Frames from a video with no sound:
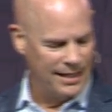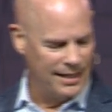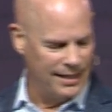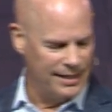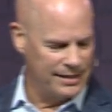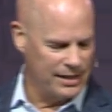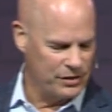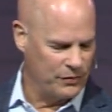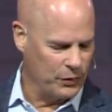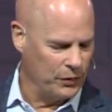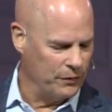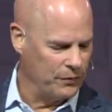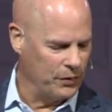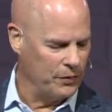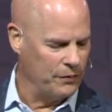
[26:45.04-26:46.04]
He says, For,
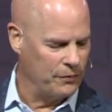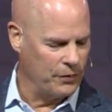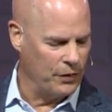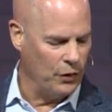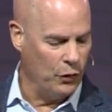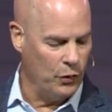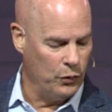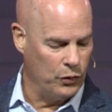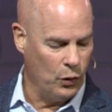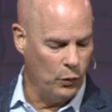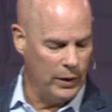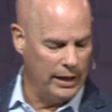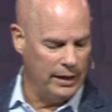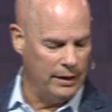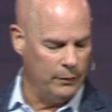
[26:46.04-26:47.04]
for, for though, though
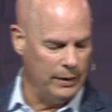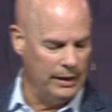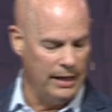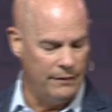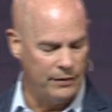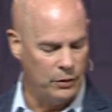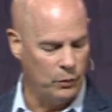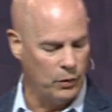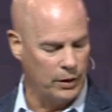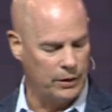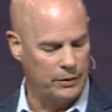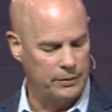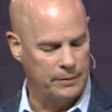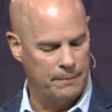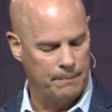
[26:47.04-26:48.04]
we, we live in the
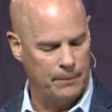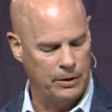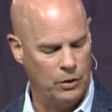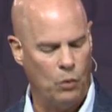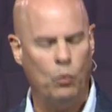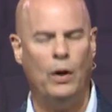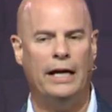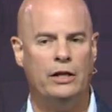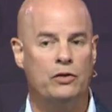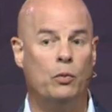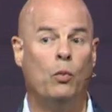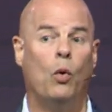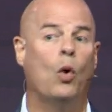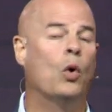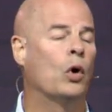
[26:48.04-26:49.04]
world, we don't wage
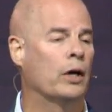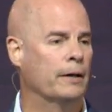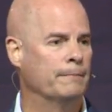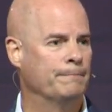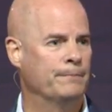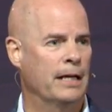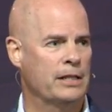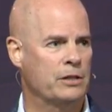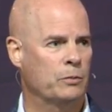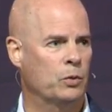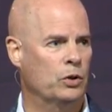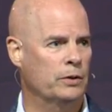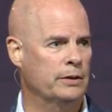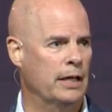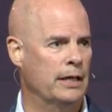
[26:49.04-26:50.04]
war as the
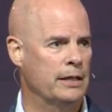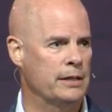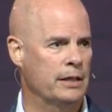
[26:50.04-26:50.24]
world does.